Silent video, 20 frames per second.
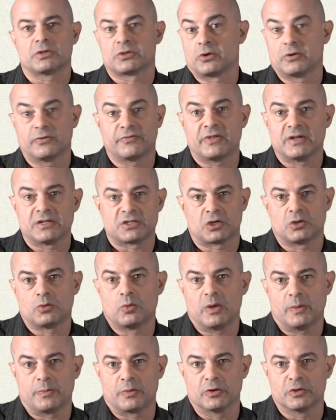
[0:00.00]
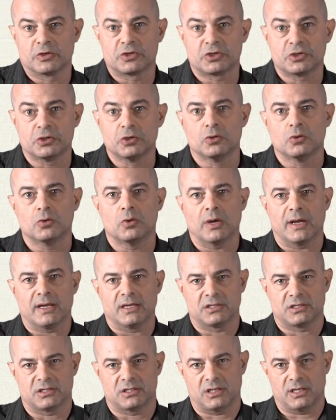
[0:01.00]
sort of things should we pursue
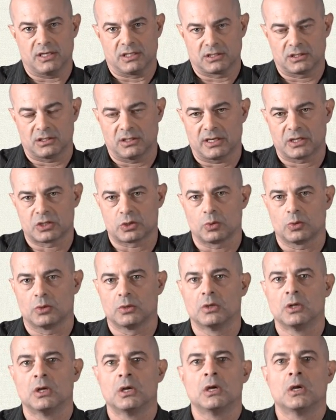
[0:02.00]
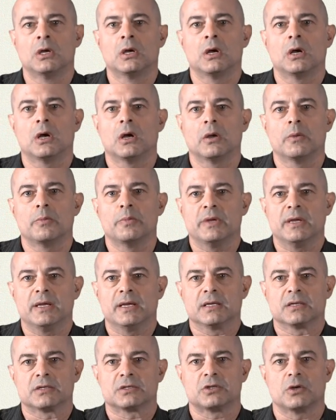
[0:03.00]
as intellectual
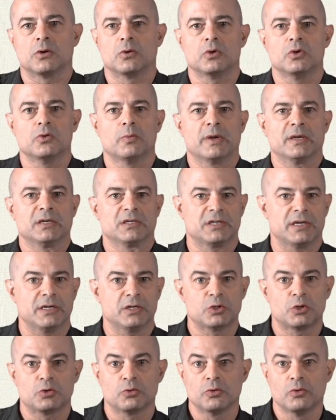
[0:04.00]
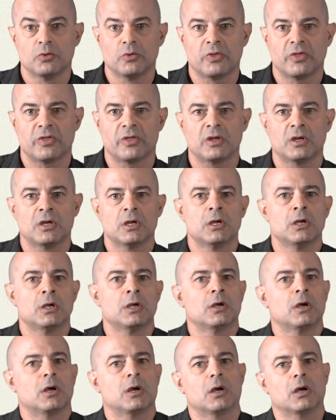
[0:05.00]
beings? So you might say truth,
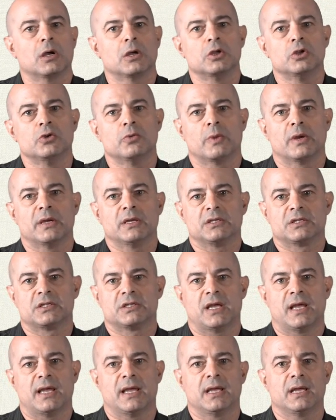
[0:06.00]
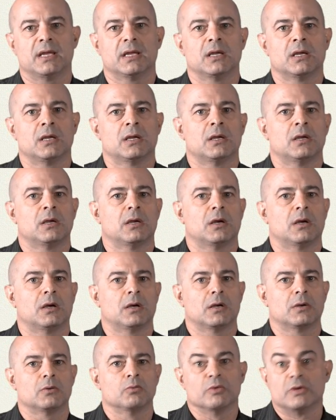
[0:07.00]
you might say
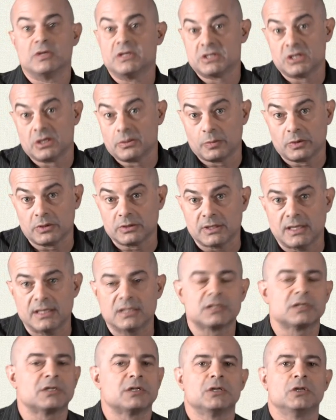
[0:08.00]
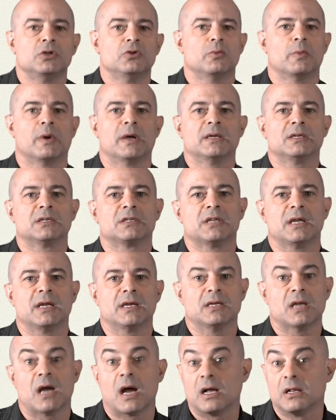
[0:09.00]
reasonableness, you might say
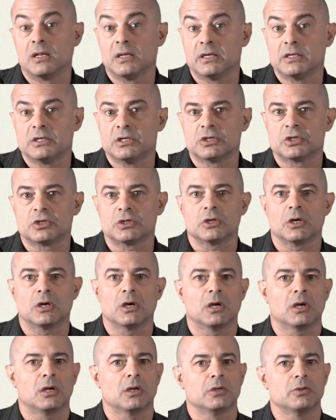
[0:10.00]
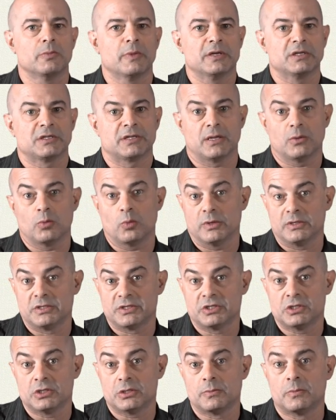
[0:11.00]
knowledge, you might say
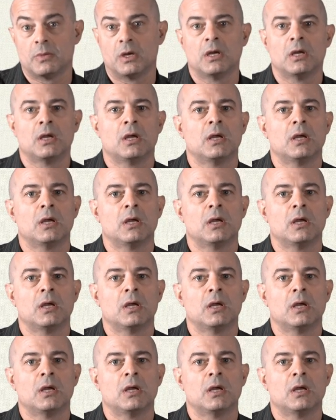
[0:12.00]
wisdom.